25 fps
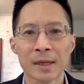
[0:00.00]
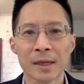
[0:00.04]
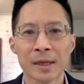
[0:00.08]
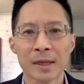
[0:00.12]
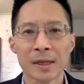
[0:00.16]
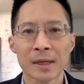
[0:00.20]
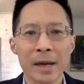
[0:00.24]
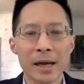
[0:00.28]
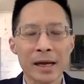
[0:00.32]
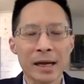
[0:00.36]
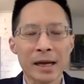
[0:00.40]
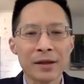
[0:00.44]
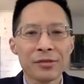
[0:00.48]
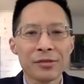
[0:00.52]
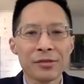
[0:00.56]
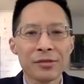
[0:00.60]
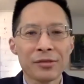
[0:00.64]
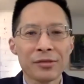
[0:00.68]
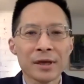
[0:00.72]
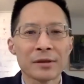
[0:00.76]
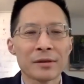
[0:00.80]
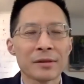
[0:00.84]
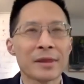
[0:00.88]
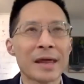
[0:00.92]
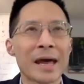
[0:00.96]
Um, and I
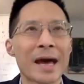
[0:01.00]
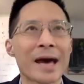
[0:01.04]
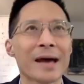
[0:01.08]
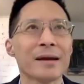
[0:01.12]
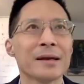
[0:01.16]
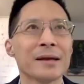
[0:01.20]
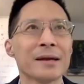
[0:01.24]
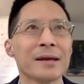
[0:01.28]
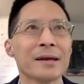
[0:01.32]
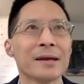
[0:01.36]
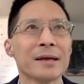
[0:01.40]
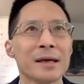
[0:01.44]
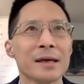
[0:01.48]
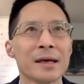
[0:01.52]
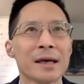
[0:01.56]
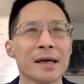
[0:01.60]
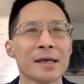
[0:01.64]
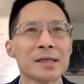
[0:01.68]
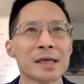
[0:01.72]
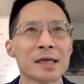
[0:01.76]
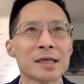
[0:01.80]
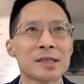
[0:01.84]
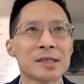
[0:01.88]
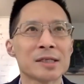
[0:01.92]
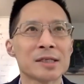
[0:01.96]
think that that
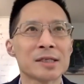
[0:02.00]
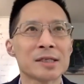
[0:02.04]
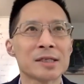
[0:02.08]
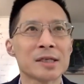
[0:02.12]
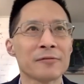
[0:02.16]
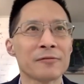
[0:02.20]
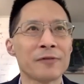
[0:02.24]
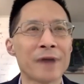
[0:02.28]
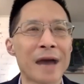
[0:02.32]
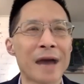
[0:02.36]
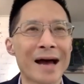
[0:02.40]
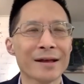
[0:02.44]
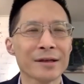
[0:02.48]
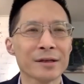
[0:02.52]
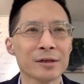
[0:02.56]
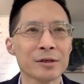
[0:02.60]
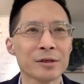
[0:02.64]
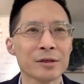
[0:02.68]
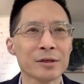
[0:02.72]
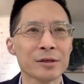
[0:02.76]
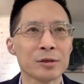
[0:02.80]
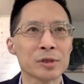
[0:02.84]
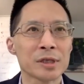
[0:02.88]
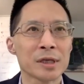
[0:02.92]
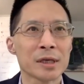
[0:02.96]
is a set of
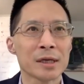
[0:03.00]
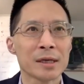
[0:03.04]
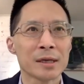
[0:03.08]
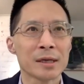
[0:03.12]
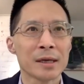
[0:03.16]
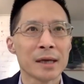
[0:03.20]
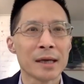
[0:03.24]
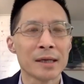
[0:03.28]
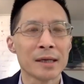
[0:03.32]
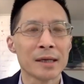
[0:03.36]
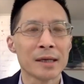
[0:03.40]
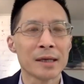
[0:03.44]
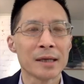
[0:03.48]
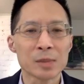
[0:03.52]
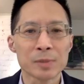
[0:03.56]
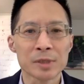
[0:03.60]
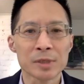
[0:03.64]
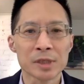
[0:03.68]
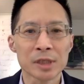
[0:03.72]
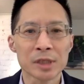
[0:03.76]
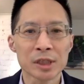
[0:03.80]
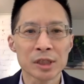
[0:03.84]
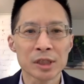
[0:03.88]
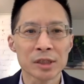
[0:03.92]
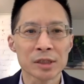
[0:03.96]
values and
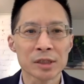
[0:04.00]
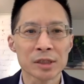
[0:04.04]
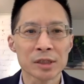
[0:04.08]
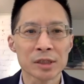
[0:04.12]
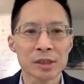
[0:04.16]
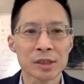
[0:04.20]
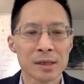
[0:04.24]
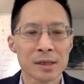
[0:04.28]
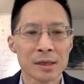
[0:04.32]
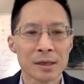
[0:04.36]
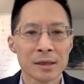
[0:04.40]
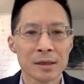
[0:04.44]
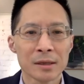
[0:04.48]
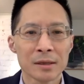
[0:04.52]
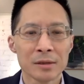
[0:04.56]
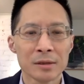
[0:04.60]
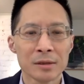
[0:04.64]
dispositions.